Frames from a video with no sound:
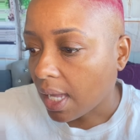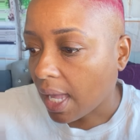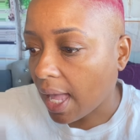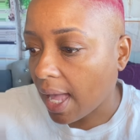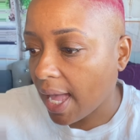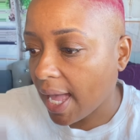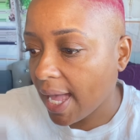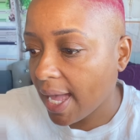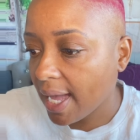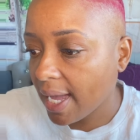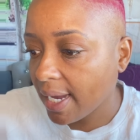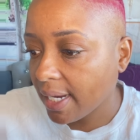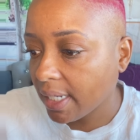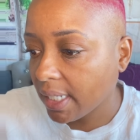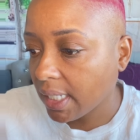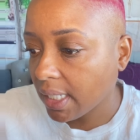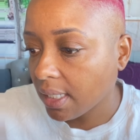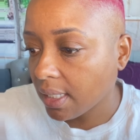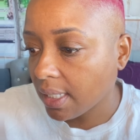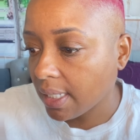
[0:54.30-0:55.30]

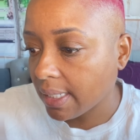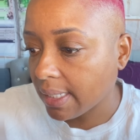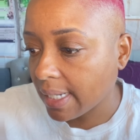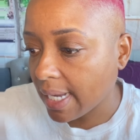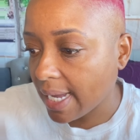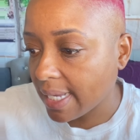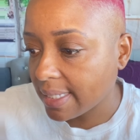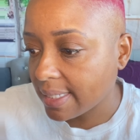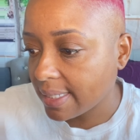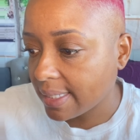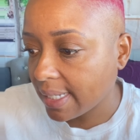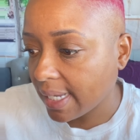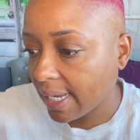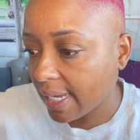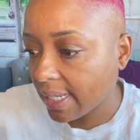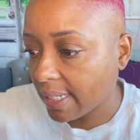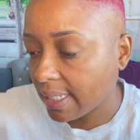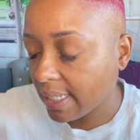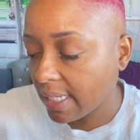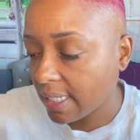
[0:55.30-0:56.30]
I cannot
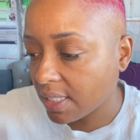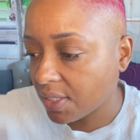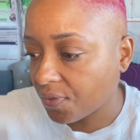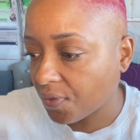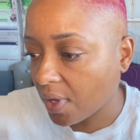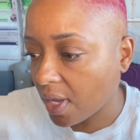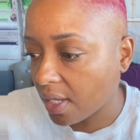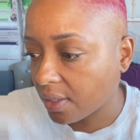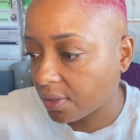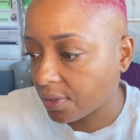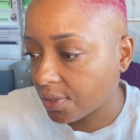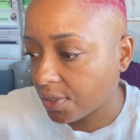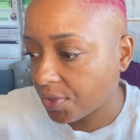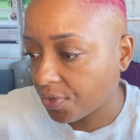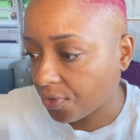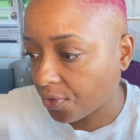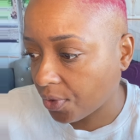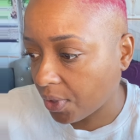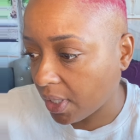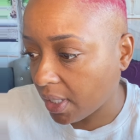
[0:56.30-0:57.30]
stand his father's
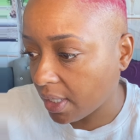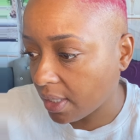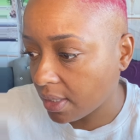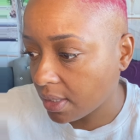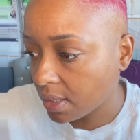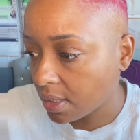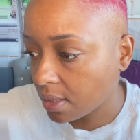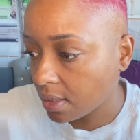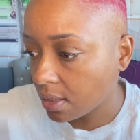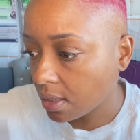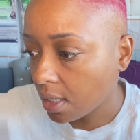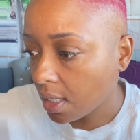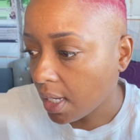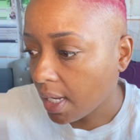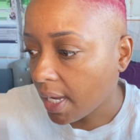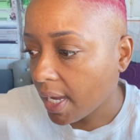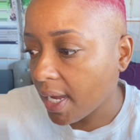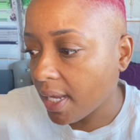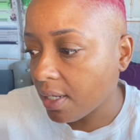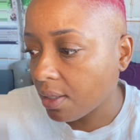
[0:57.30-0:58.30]
friends.
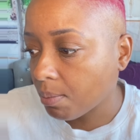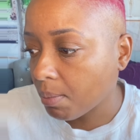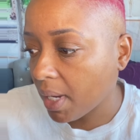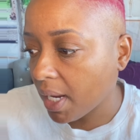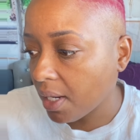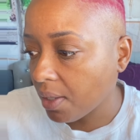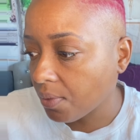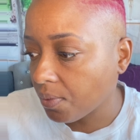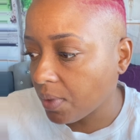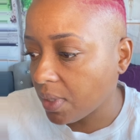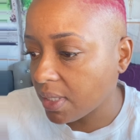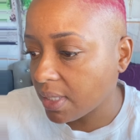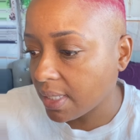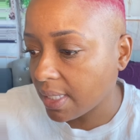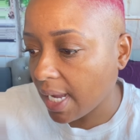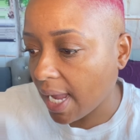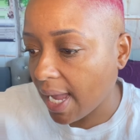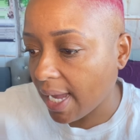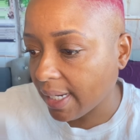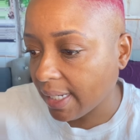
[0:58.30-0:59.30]
And the main
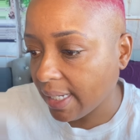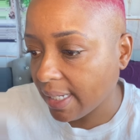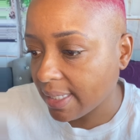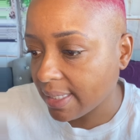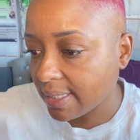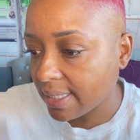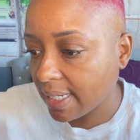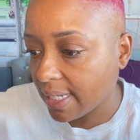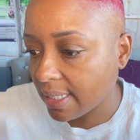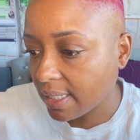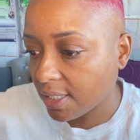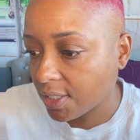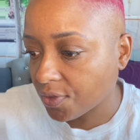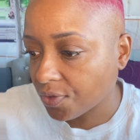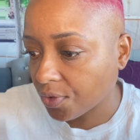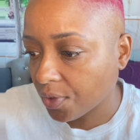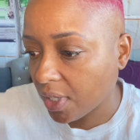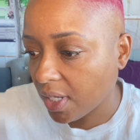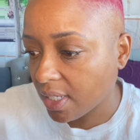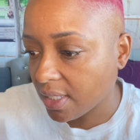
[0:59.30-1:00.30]
reason I can't stand his
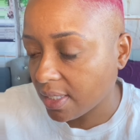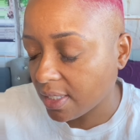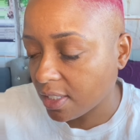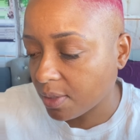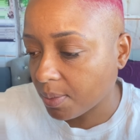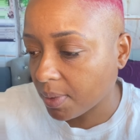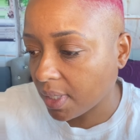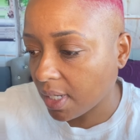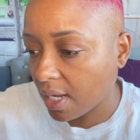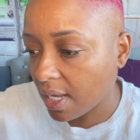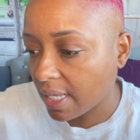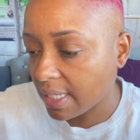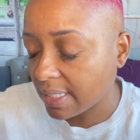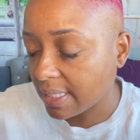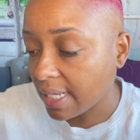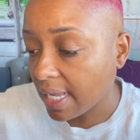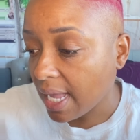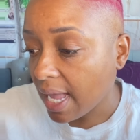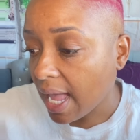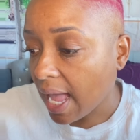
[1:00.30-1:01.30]
friends is because
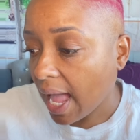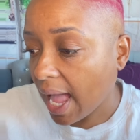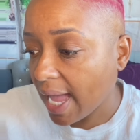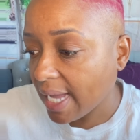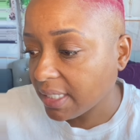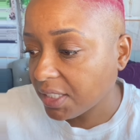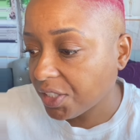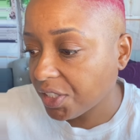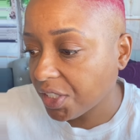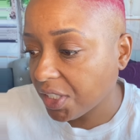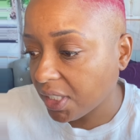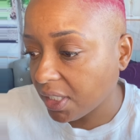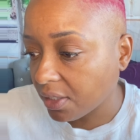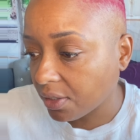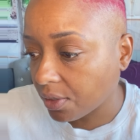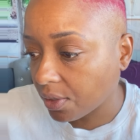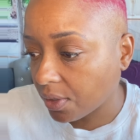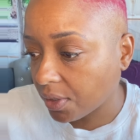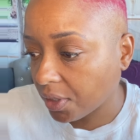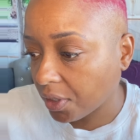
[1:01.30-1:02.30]
I
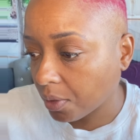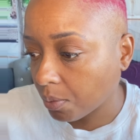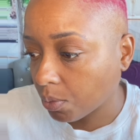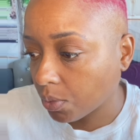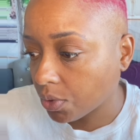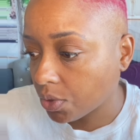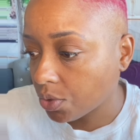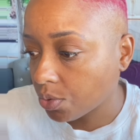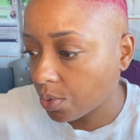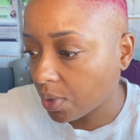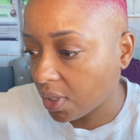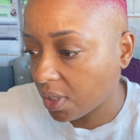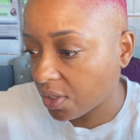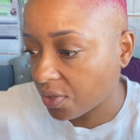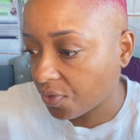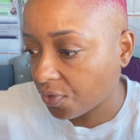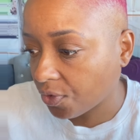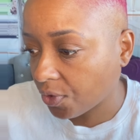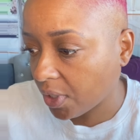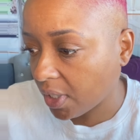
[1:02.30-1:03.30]
cheated on him with 2 of his
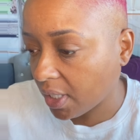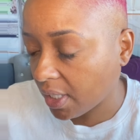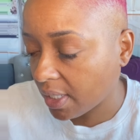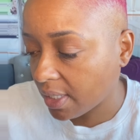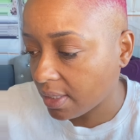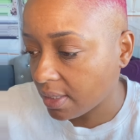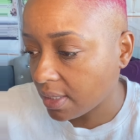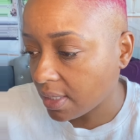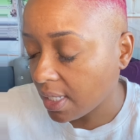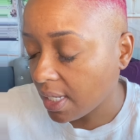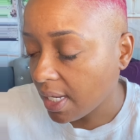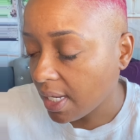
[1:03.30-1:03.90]
friends,